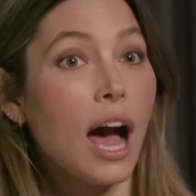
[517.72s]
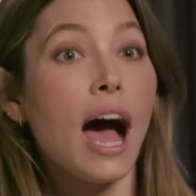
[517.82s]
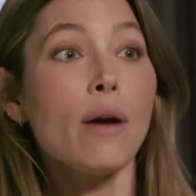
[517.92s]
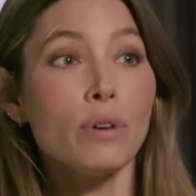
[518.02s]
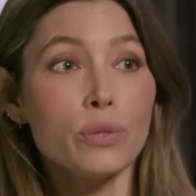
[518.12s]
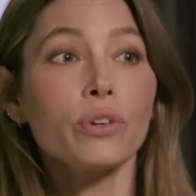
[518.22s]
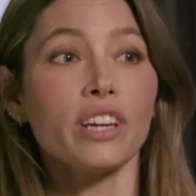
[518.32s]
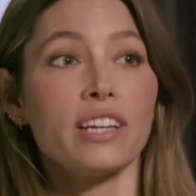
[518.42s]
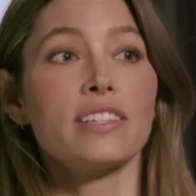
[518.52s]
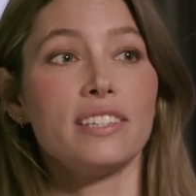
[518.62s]
I mean, I was
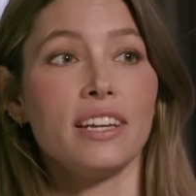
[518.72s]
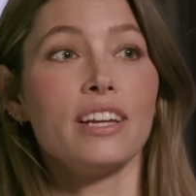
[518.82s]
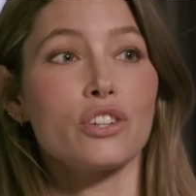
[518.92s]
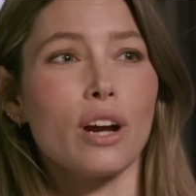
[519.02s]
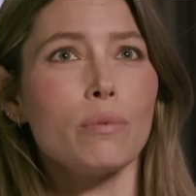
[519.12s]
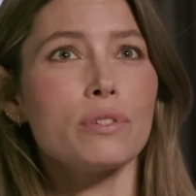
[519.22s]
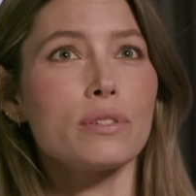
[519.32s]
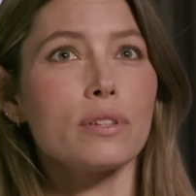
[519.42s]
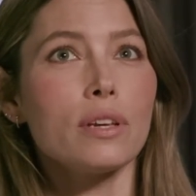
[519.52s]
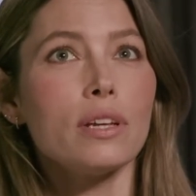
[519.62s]
working as a teenager. I was.
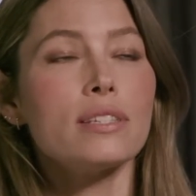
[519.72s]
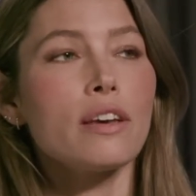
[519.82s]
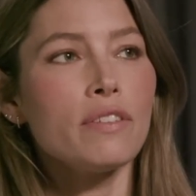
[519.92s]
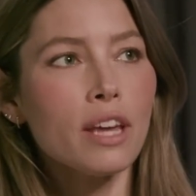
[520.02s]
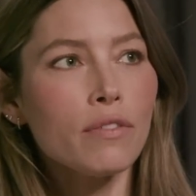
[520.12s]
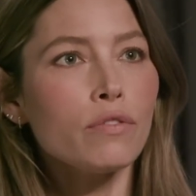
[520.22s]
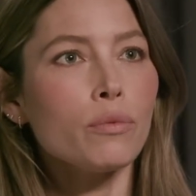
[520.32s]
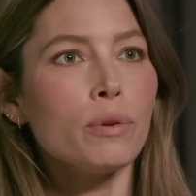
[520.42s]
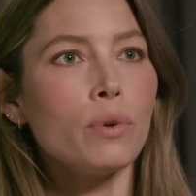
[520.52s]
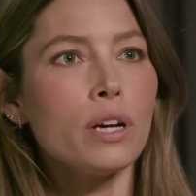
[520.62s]
Yeah. Seventh Heaven
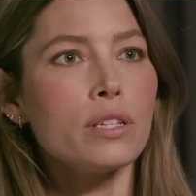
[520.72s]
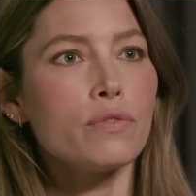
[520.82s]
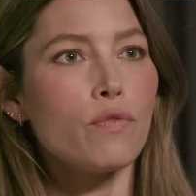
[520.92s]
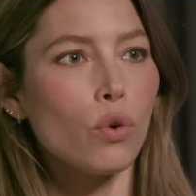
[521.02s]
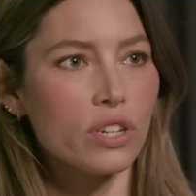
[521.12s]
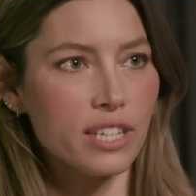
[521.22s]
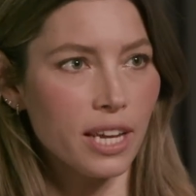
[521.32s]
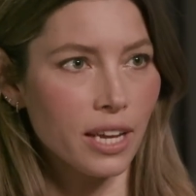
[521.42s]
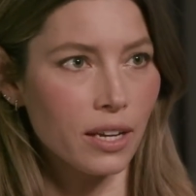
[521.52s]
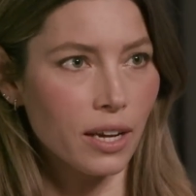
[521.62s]
for me was
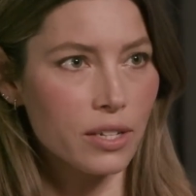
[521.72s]
14.